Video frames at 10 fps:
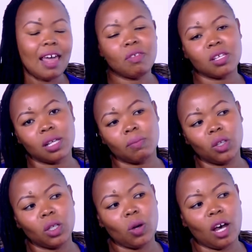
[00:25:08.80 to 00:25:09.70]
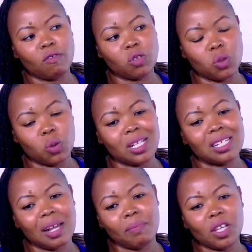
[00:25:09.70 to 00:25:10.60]
And the something you have to do is
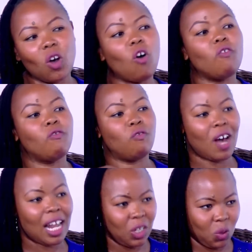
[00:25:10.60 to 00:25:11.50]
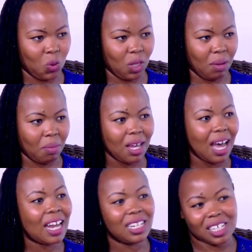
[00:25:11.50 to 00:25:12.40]
something of value to them,
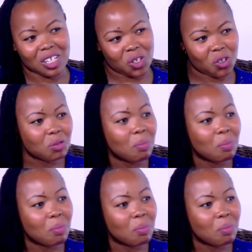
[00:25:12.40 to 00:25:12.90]
and it is not